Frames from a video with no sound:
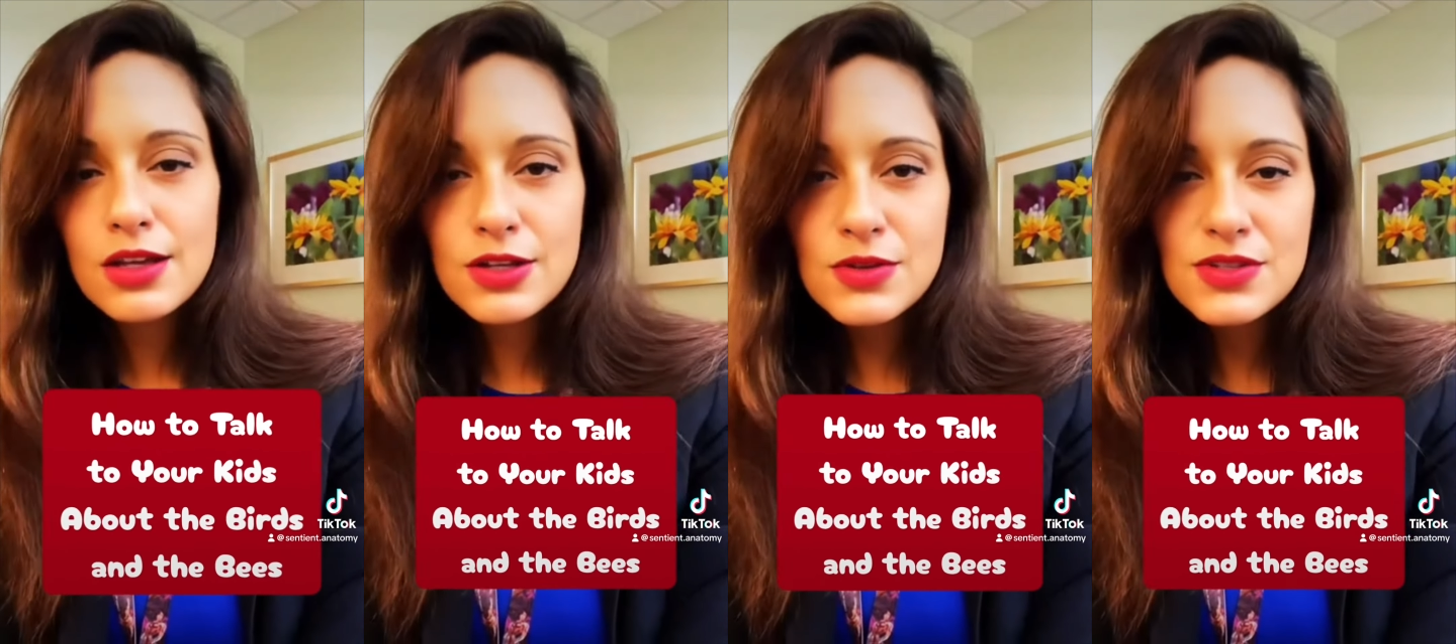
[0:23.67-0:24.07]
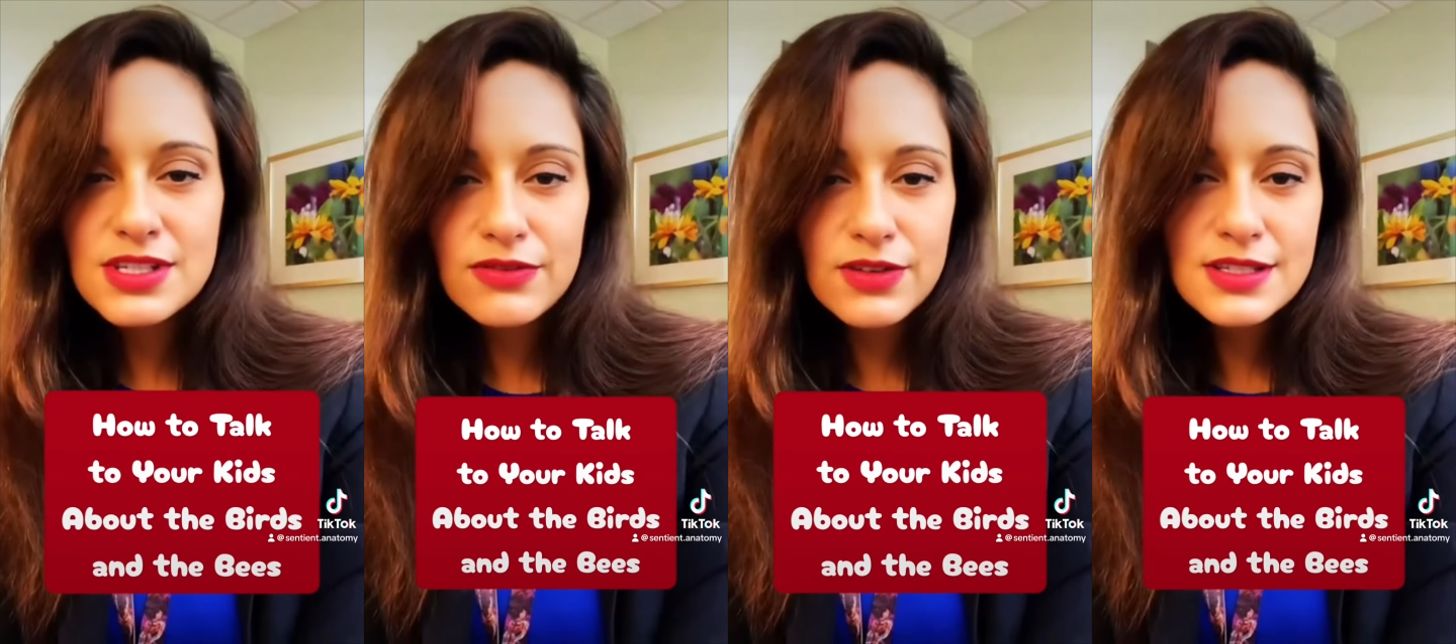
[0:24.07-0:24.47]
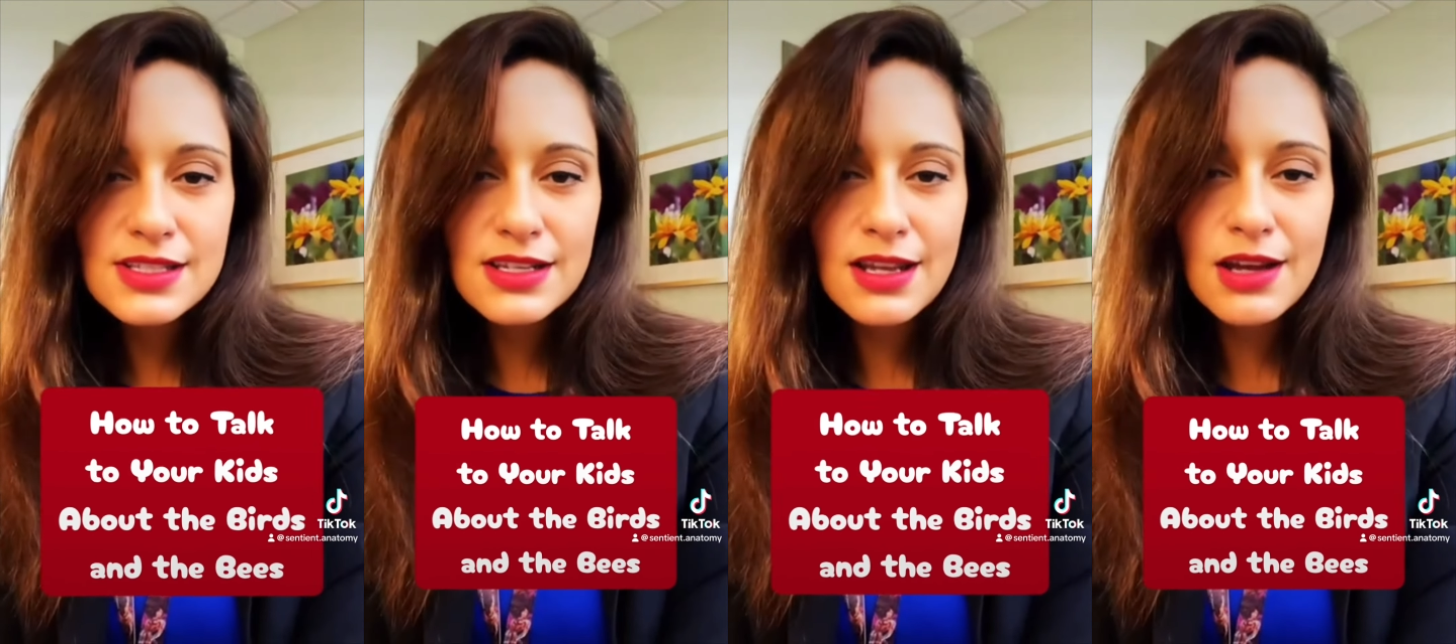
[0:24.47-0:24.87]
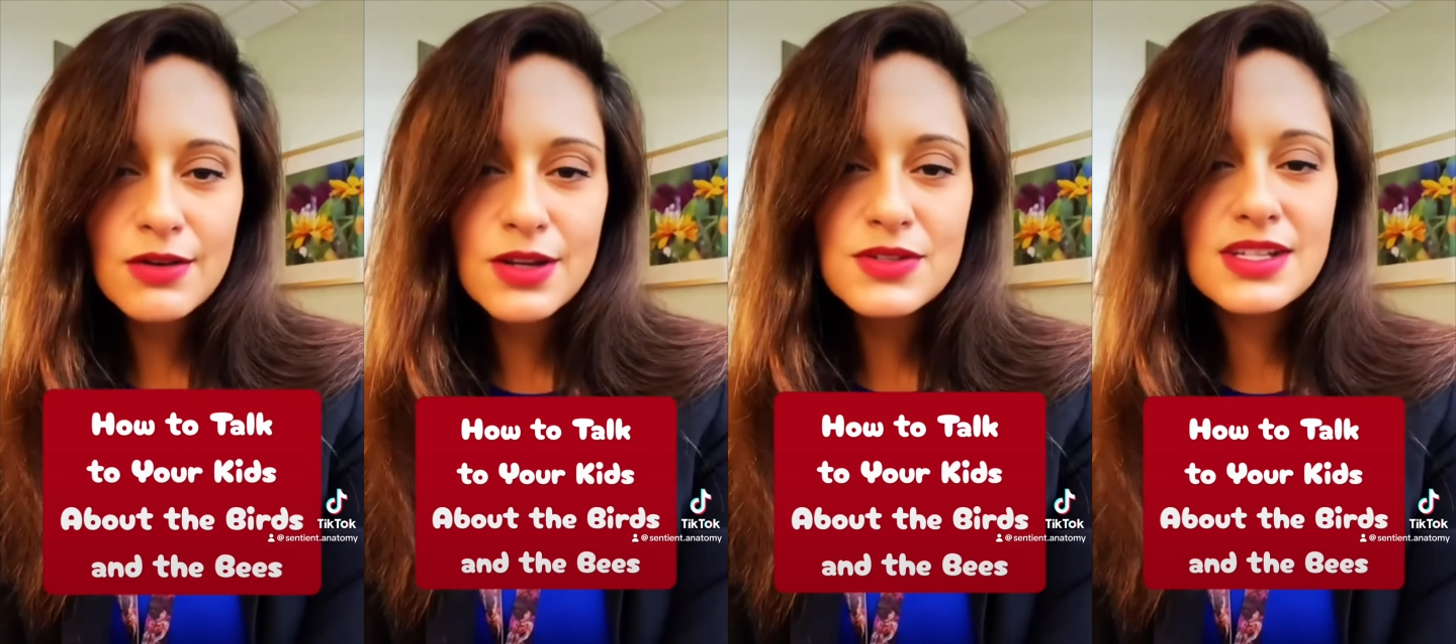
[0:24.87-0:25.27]
Use different
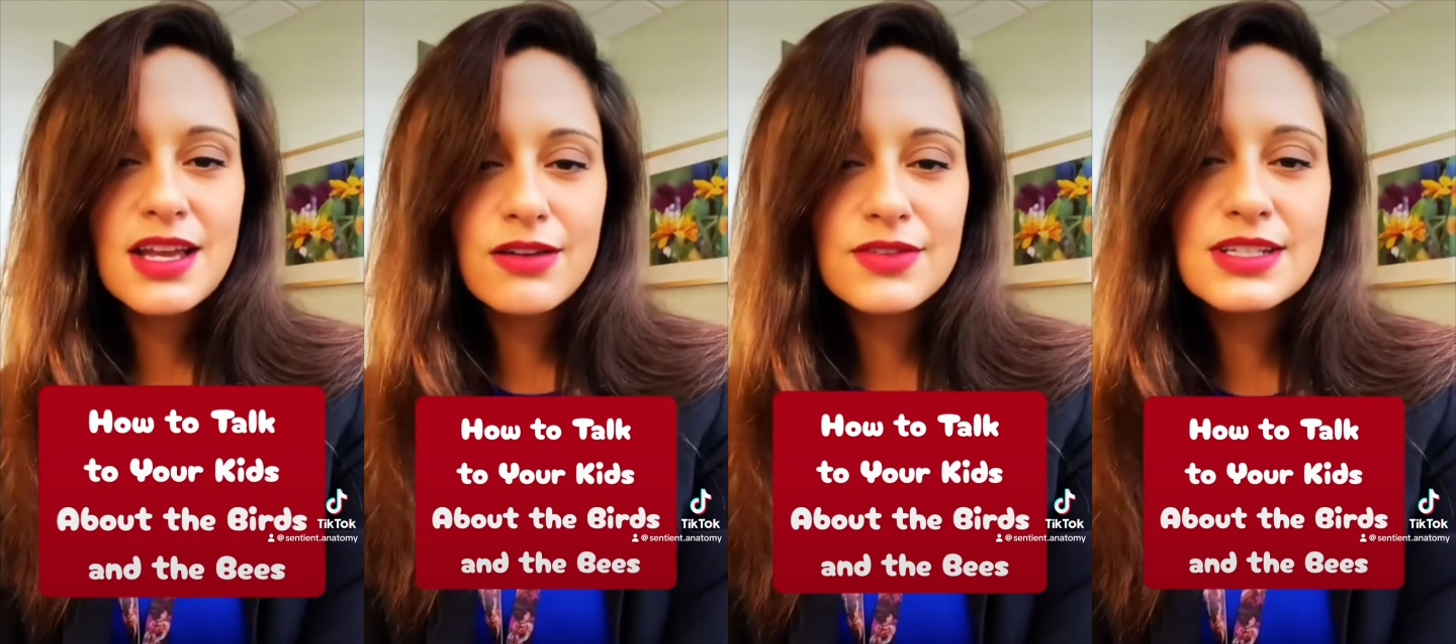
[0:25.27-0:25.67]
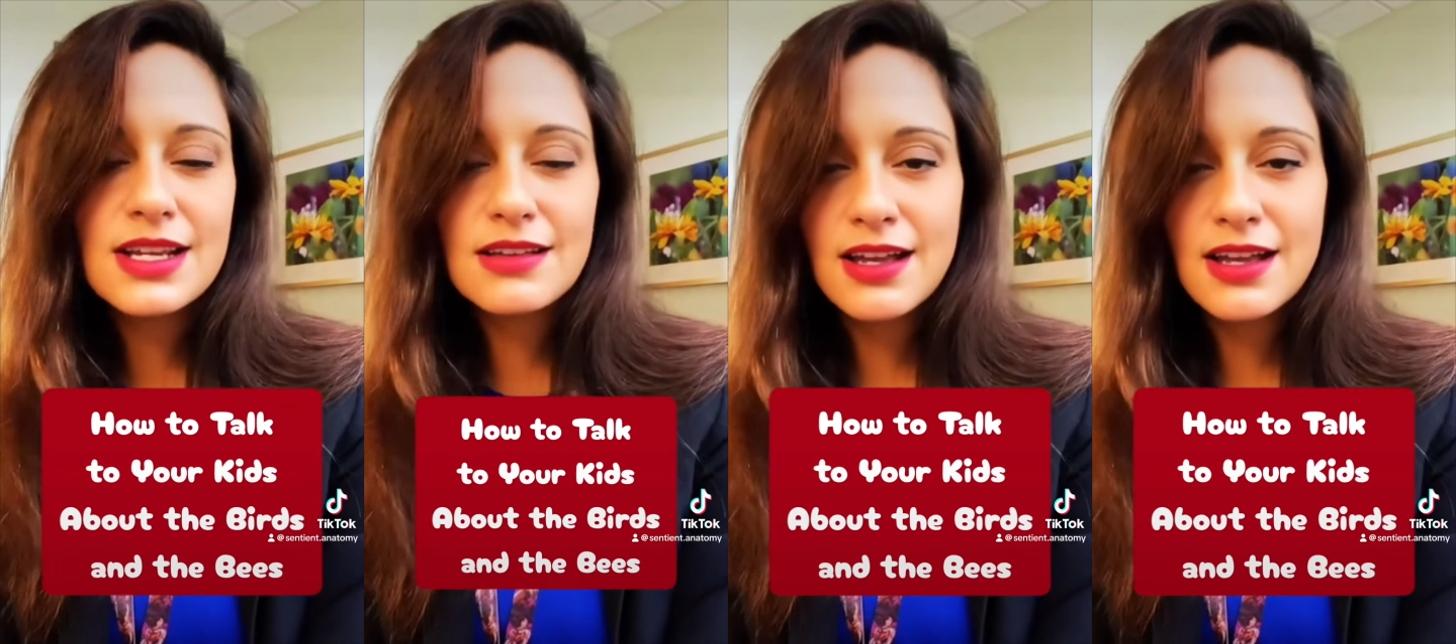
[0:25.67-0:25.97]
scenarios in everyday